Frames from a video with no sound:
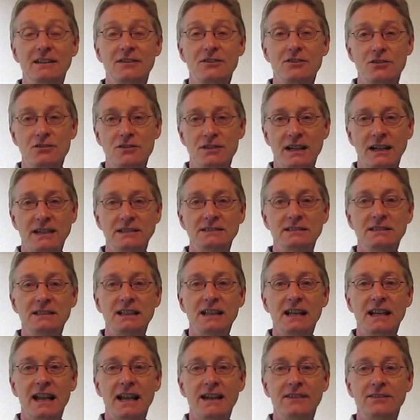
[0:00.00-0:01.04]
the
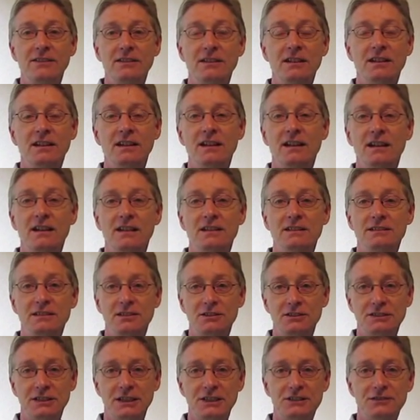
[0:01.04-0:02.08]
2011
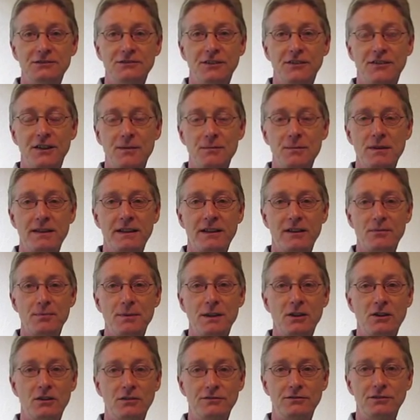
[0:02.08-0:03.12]
Association for Family Therapy
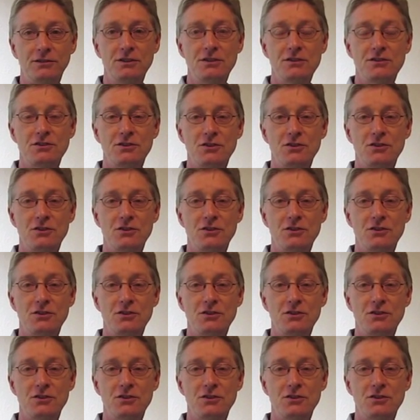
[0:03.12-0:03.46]
Conference,